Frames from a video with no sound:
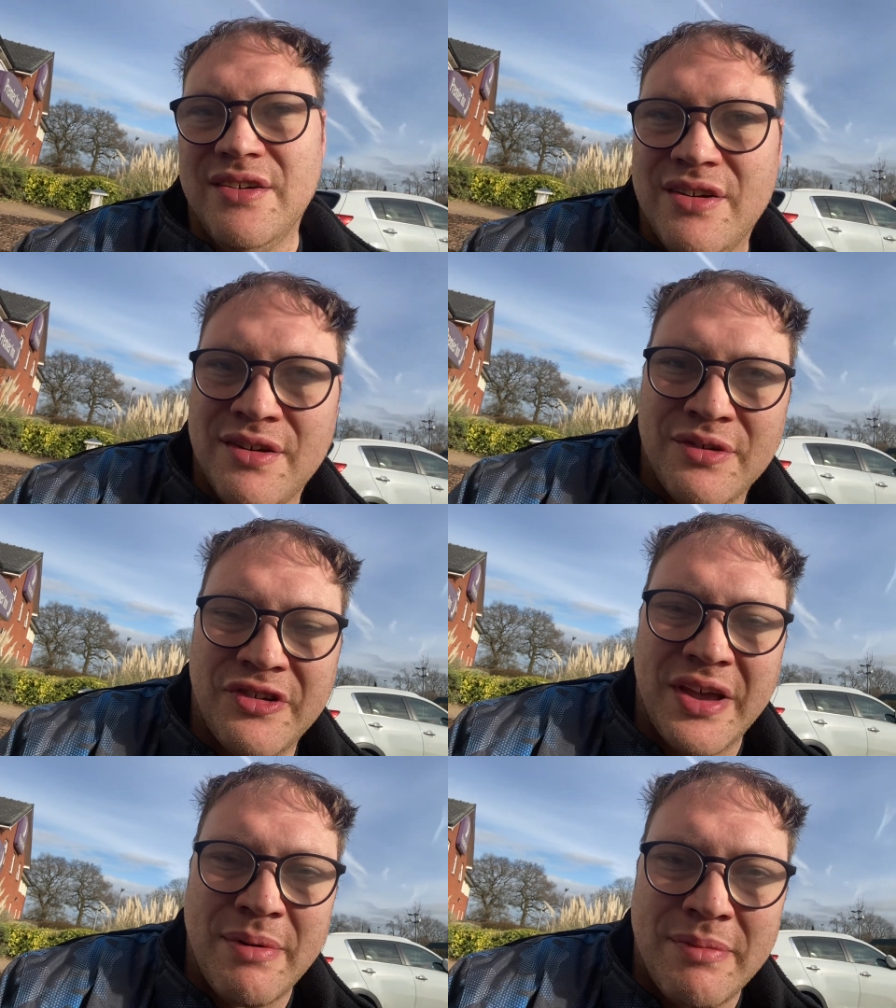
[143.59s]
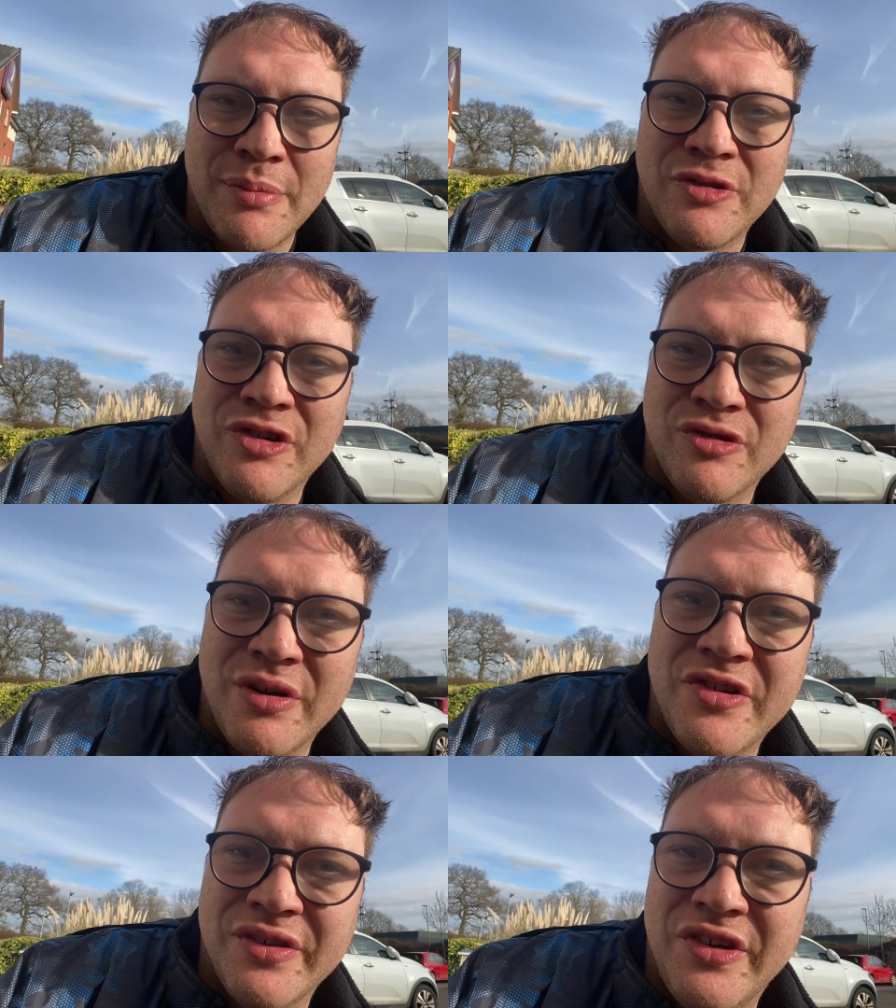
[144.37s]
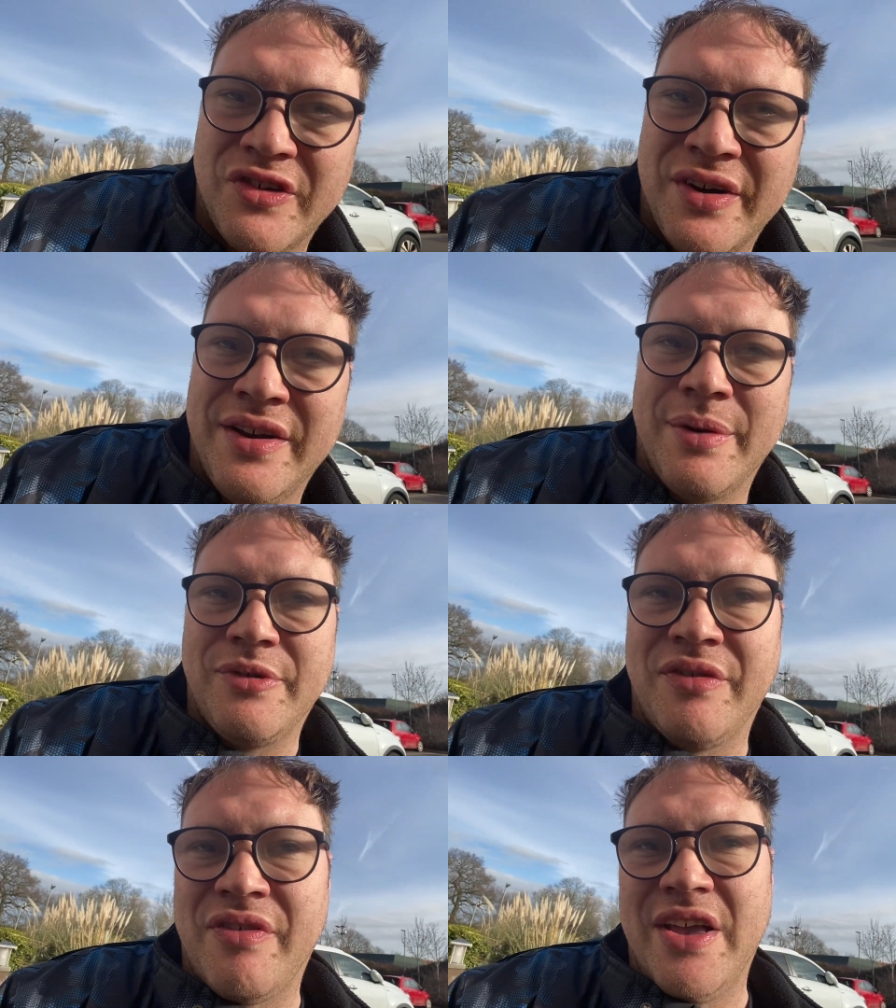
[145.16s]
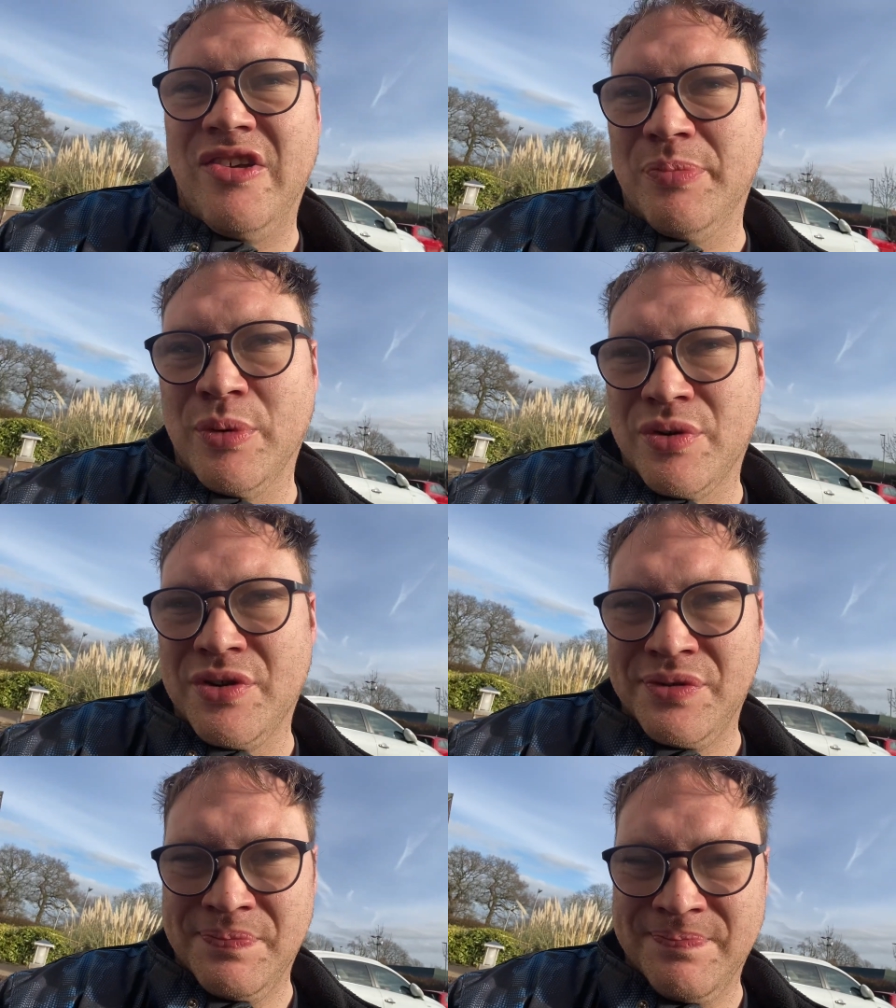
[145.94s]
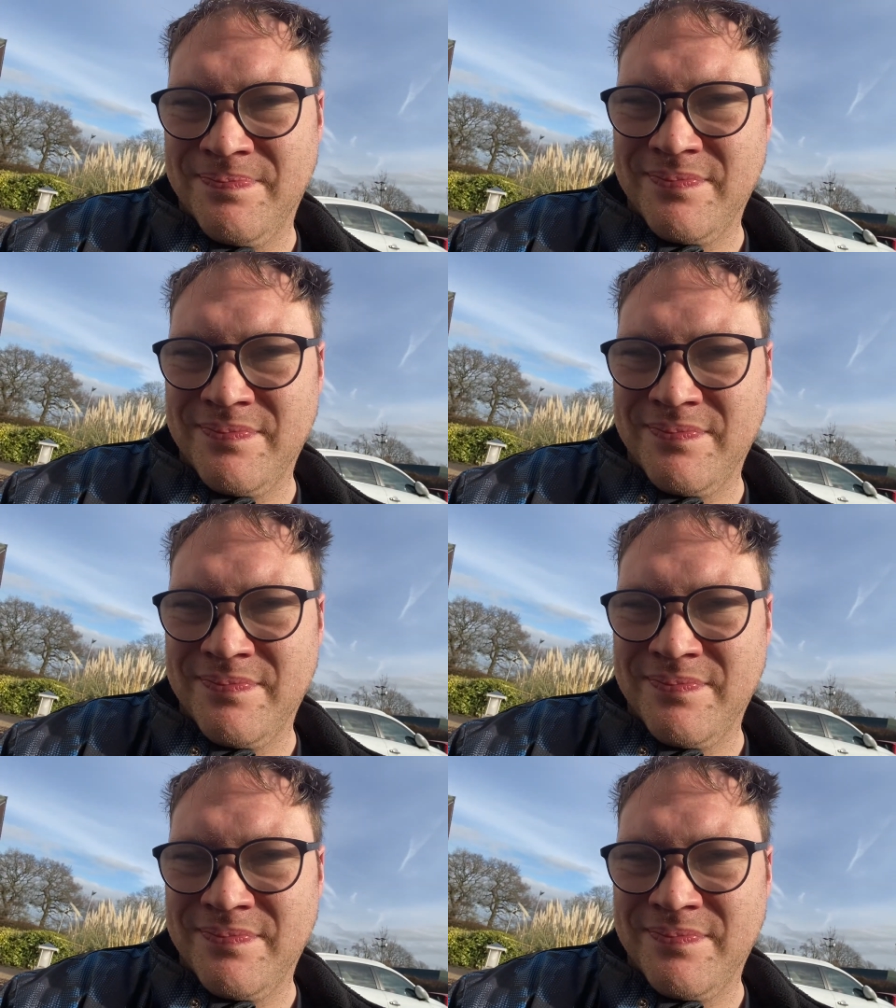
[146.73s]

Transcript: Uh, so my mum's just recently signed up to Facebook and